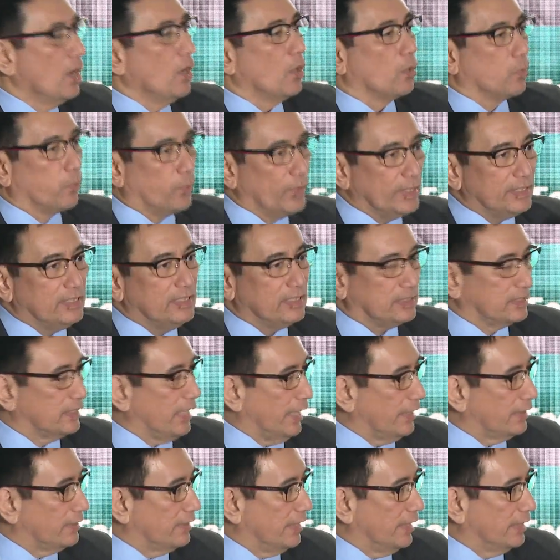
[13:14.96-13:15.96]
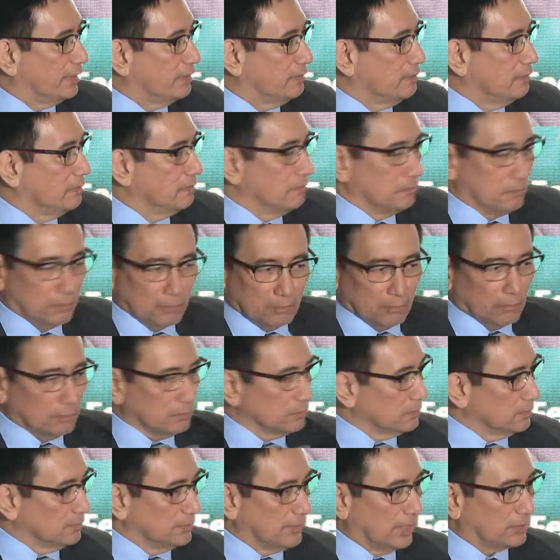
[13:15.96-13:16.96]
We decided
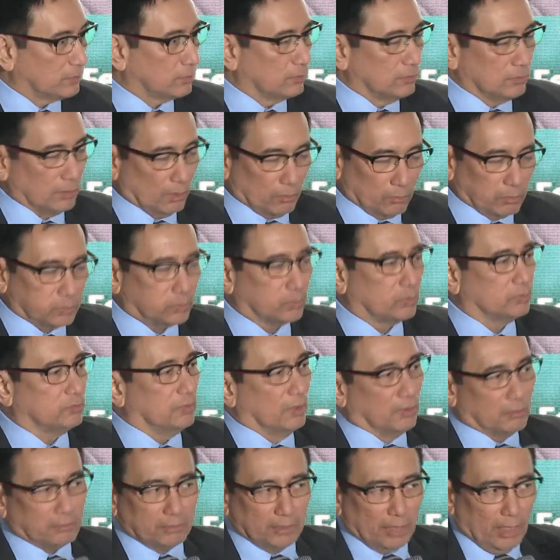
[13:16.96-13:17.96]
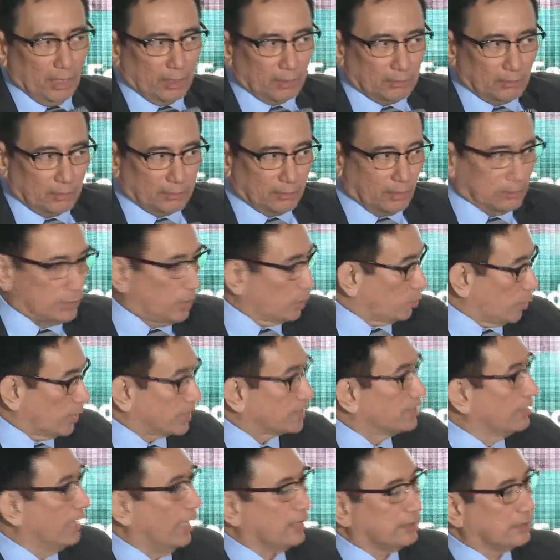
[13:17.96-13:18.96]
that
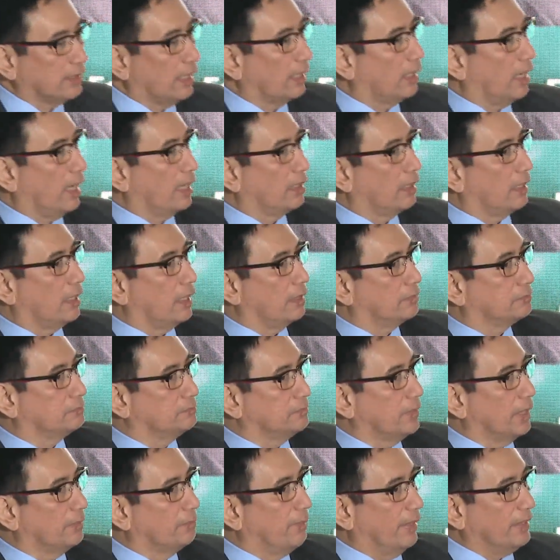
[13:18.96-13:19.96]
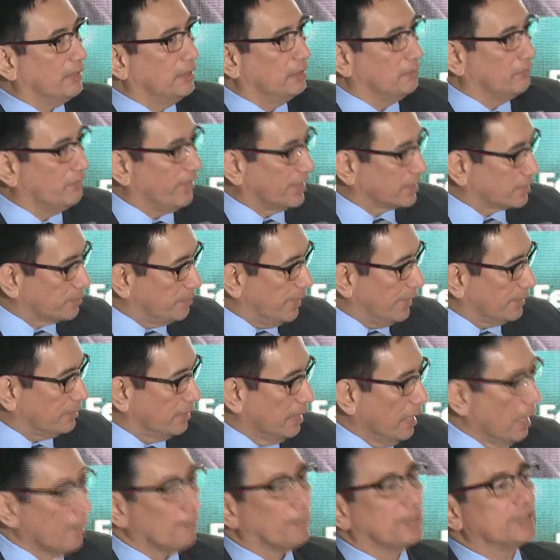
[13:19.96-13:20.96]
was not a bad investment,
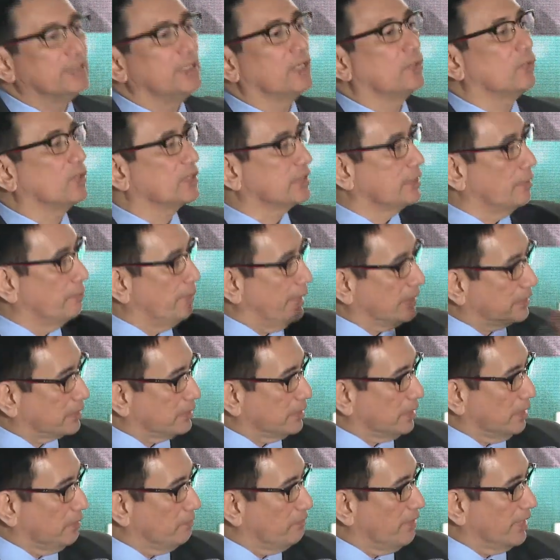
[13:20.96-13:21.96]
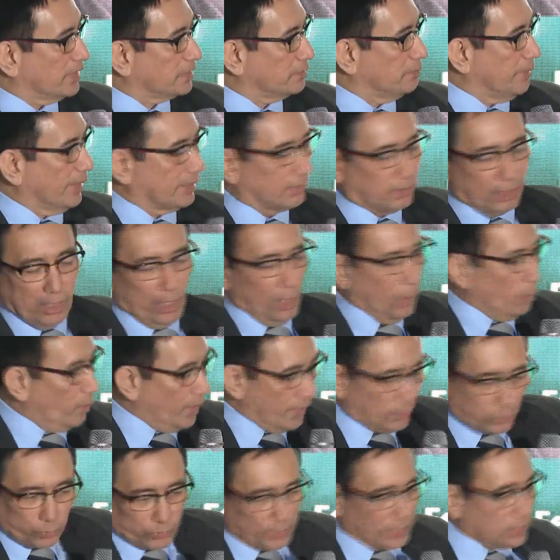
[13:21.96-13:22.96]
but there was a better investment.
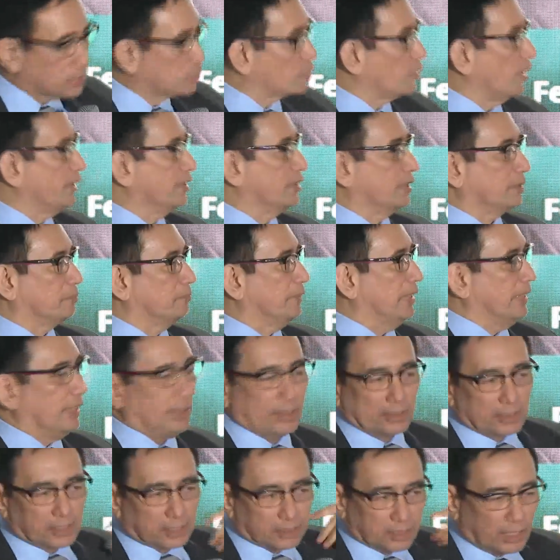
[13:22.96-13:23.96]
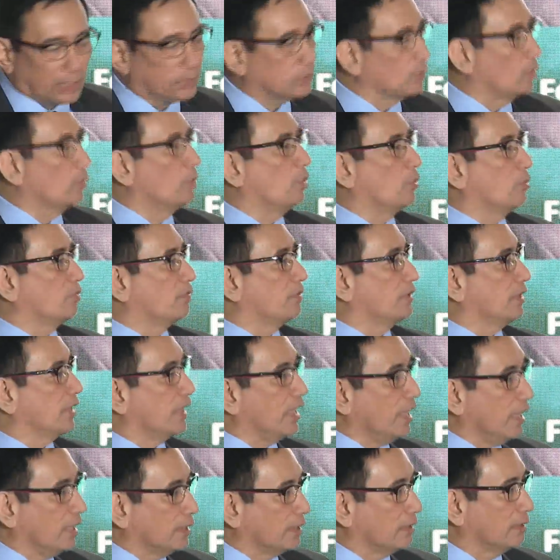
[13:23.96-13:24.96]
We had to destroy that building and start all over
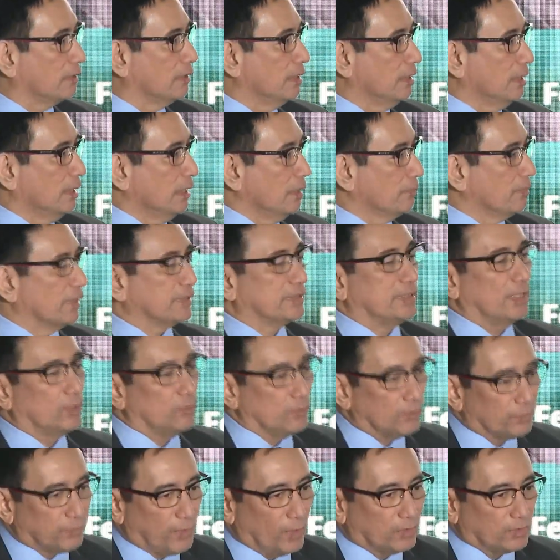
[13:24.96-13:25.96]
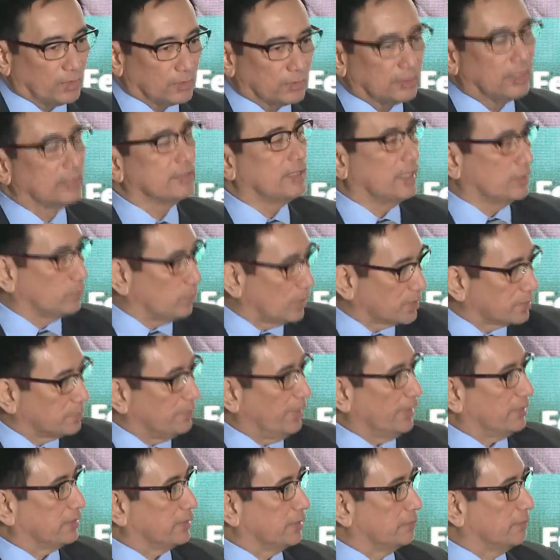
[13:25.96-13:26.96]
again. But then we found out that that was
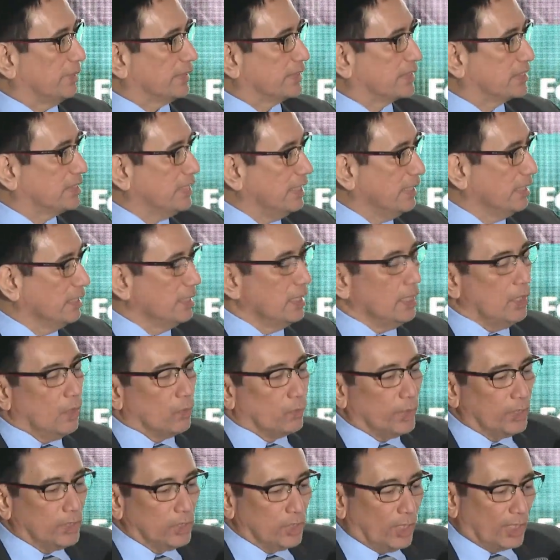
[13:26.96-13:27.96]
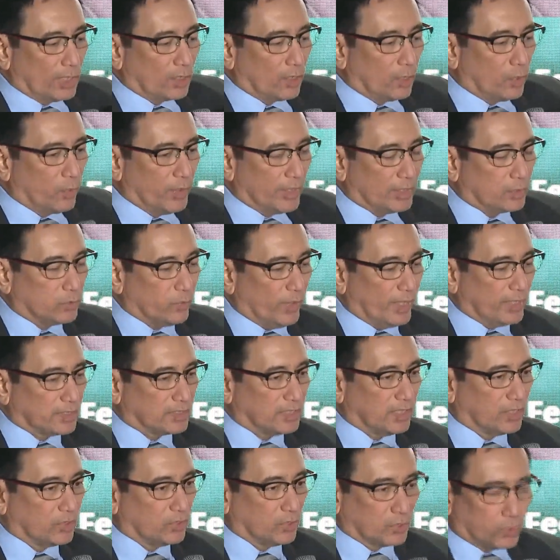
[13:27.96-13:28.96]
better. But see, when you are quick to
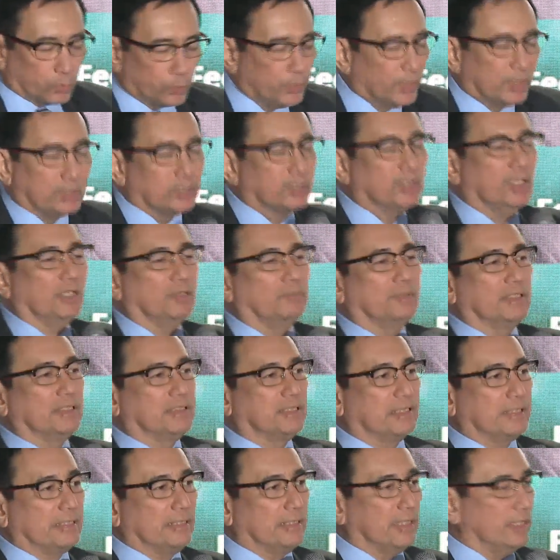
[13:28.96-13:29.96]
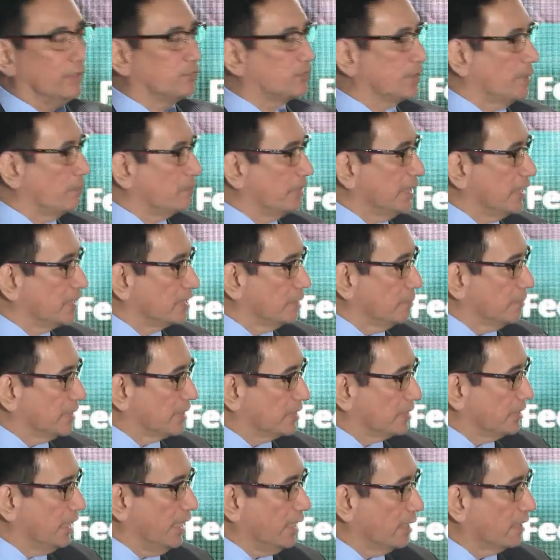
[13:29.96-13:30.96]
execute, we see immediately if something is a
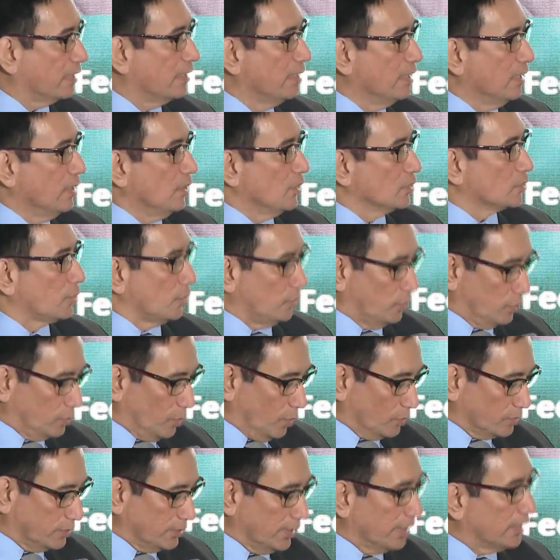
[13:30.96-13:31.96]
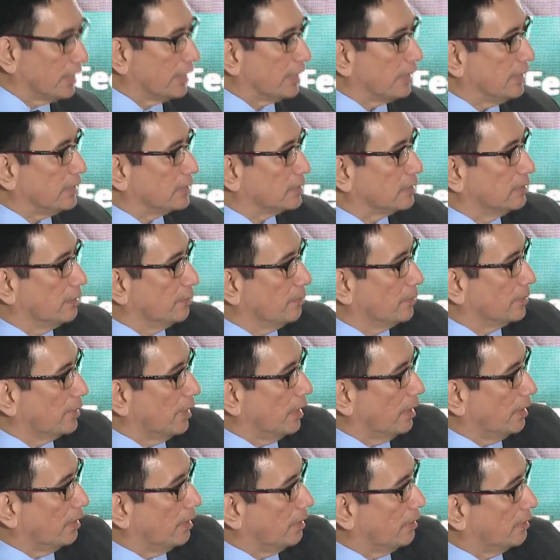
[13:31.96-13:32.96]
mistake, so you don't increase
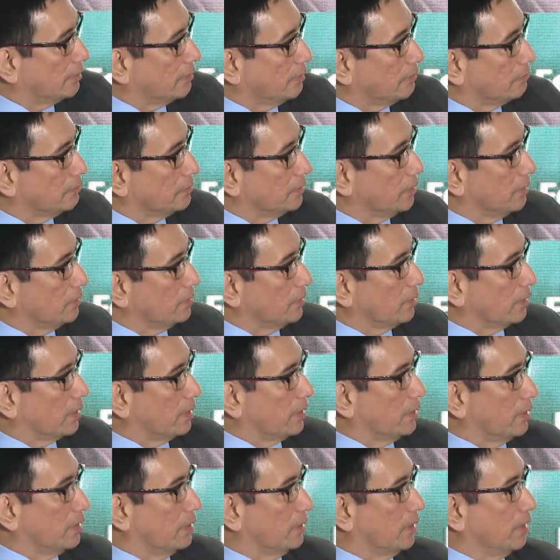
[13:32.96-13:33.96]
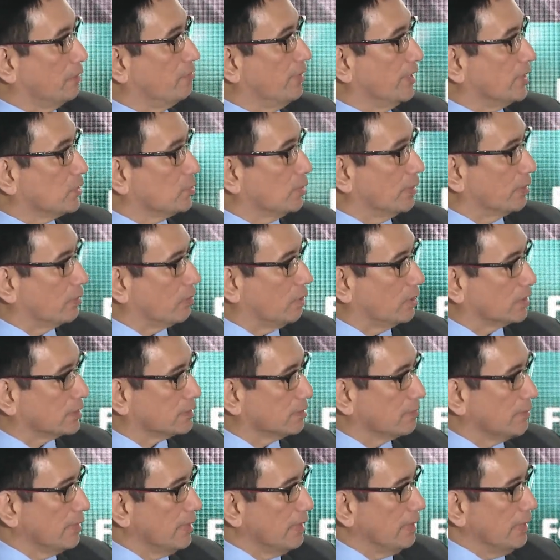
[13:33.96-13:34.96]
your eventual
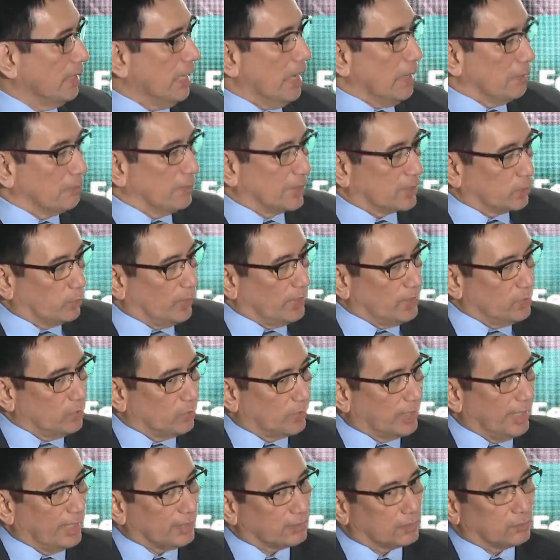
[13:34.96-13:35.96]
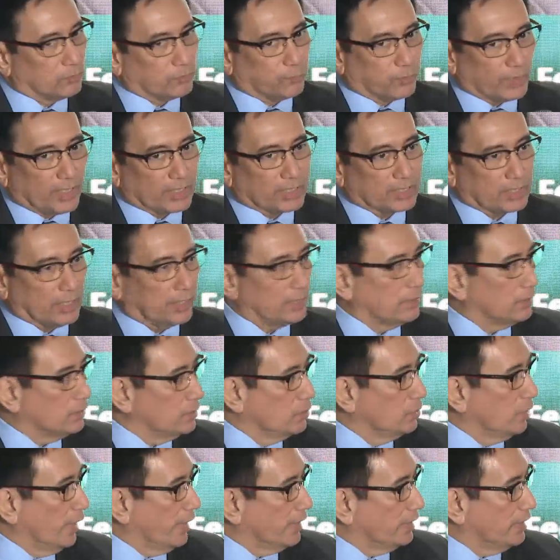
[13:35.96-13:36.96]
cost. But when you get fresh
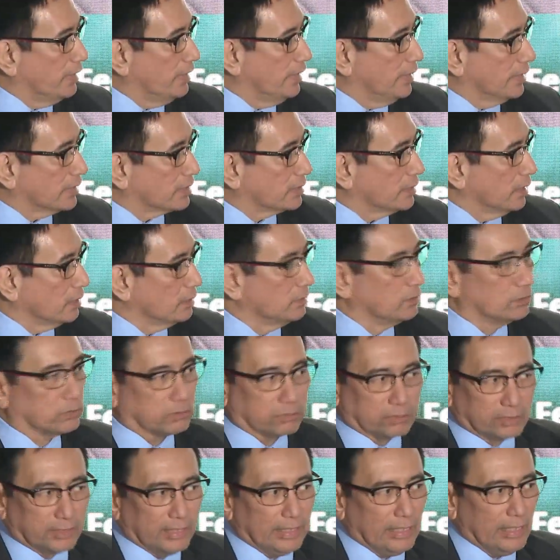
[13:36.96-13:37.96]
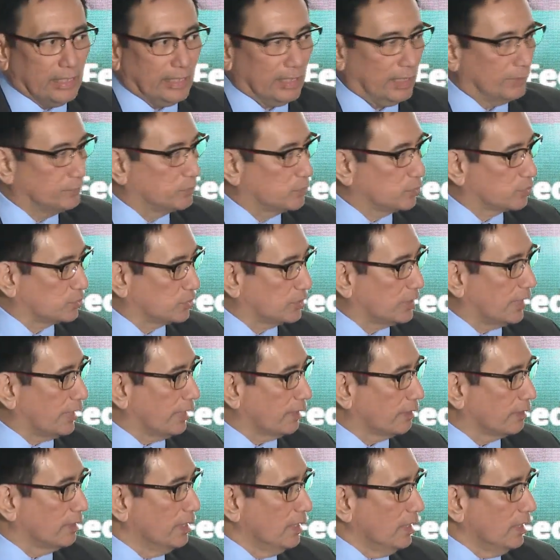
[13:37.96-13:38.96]
new ideas, you really have to start